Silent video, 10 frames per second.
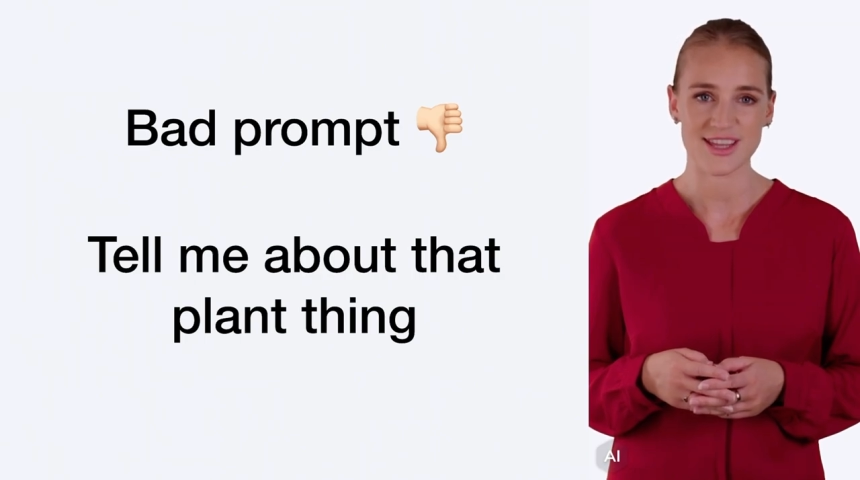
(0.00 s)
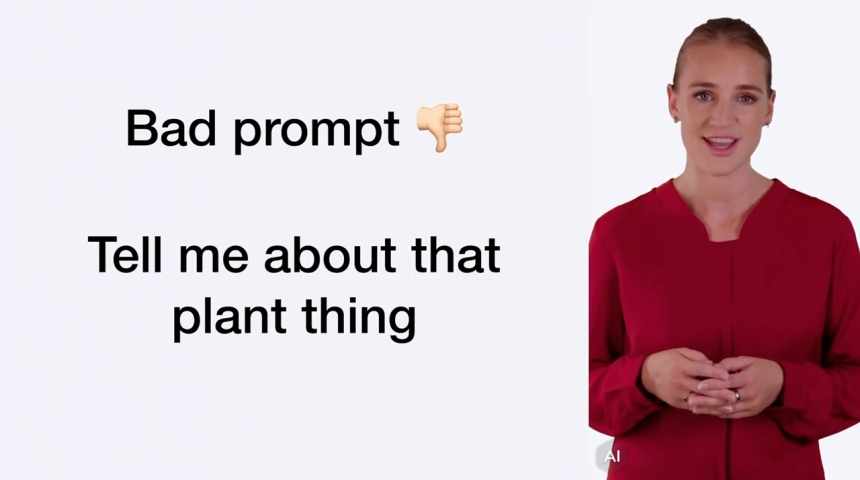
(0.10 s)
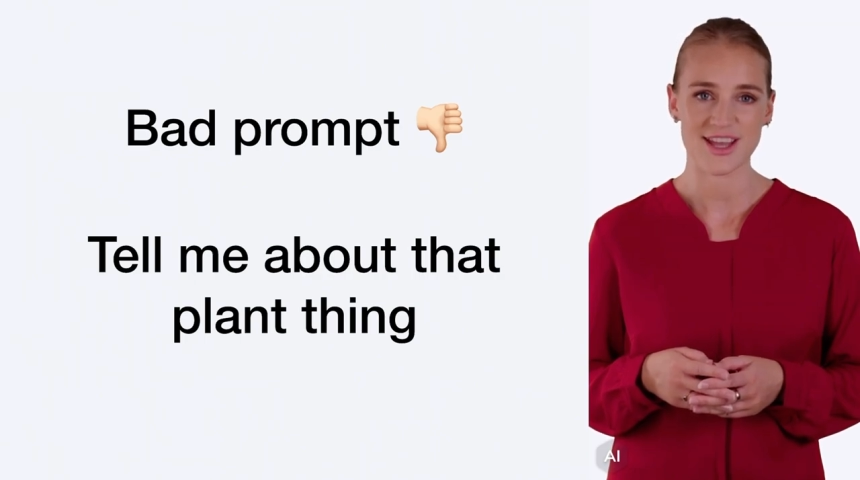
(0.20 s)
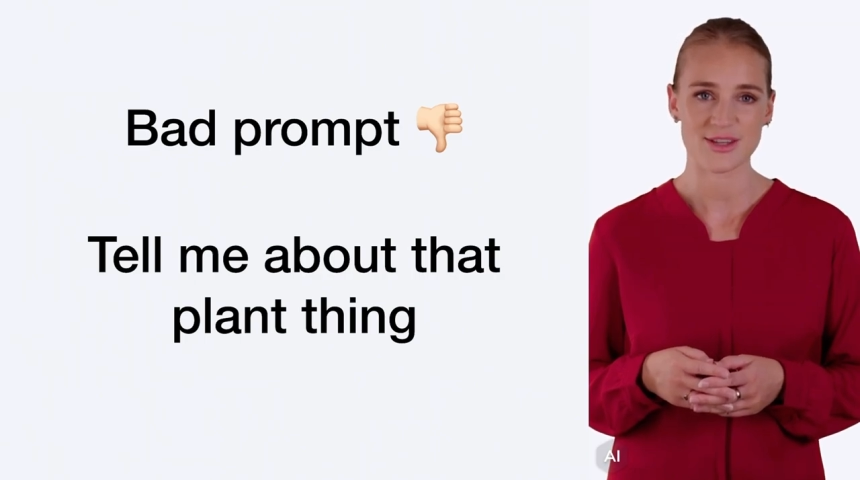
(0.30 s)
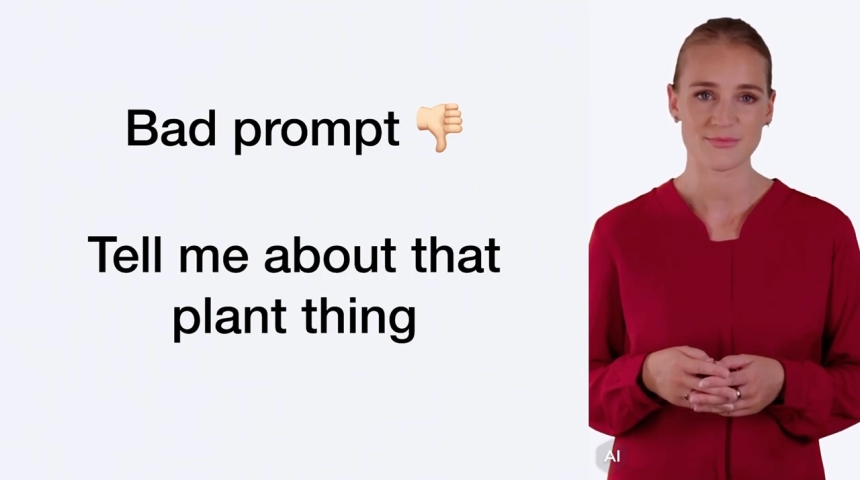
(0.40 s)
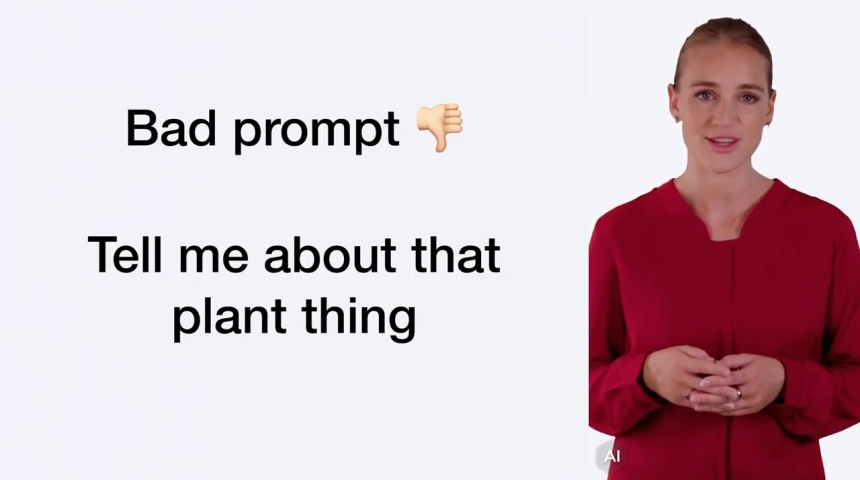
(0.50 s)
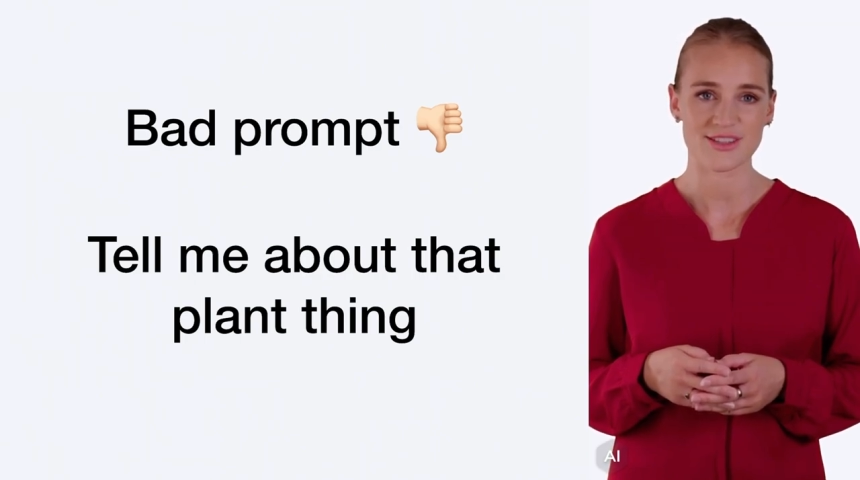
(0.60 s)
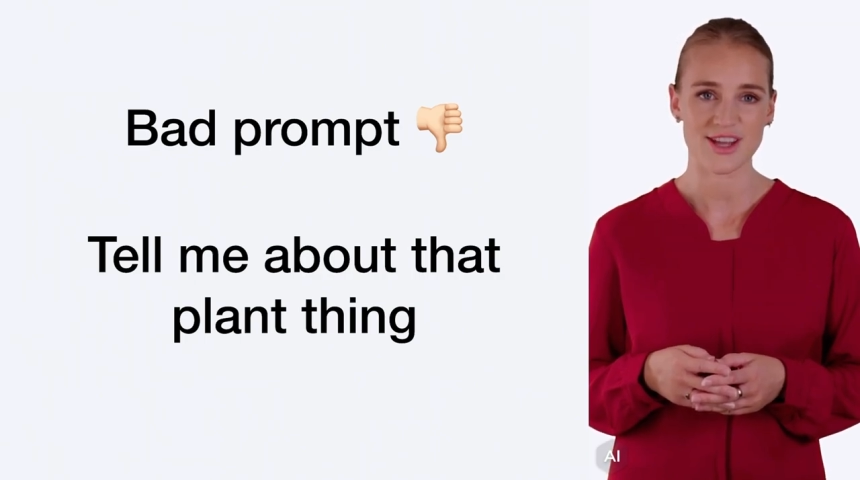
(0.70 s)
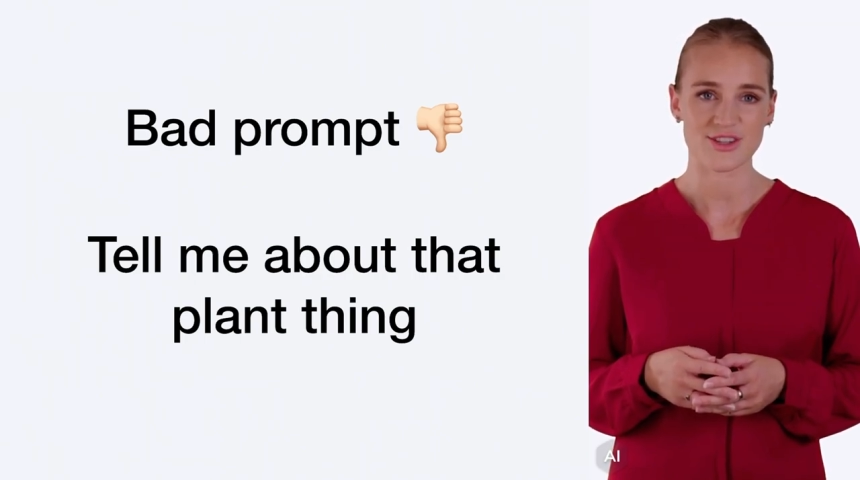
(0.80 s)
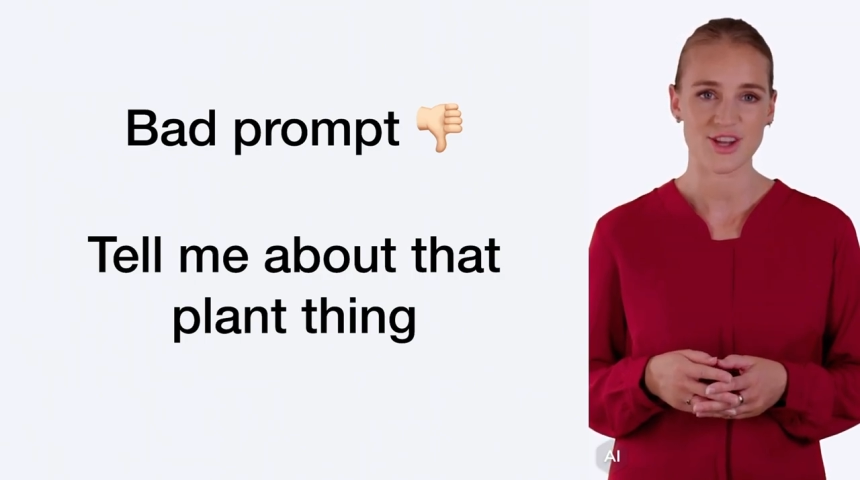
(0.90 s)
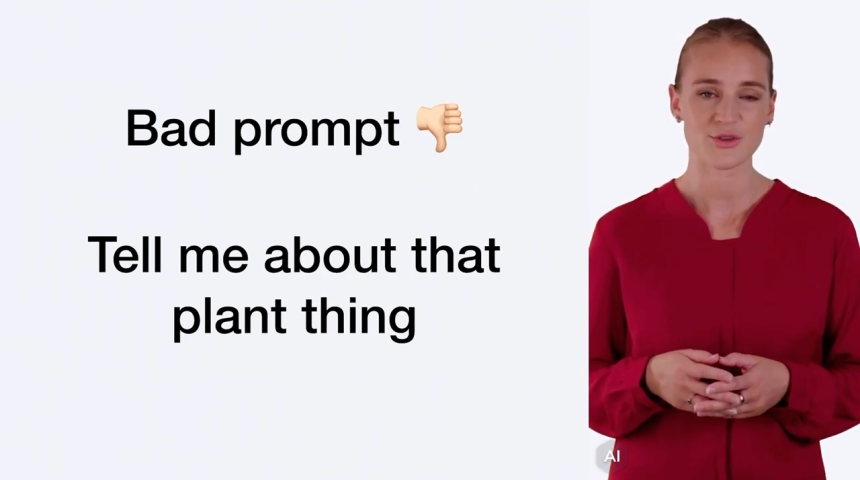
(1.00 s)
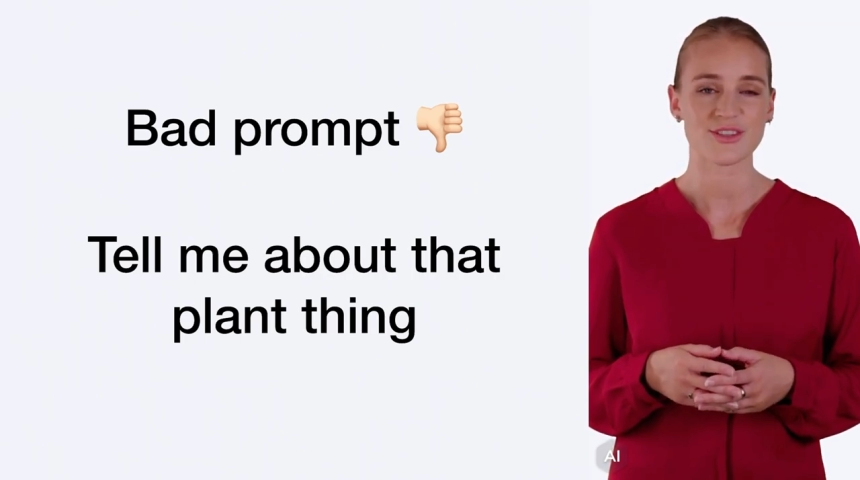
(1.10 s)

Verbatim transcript: AI might not know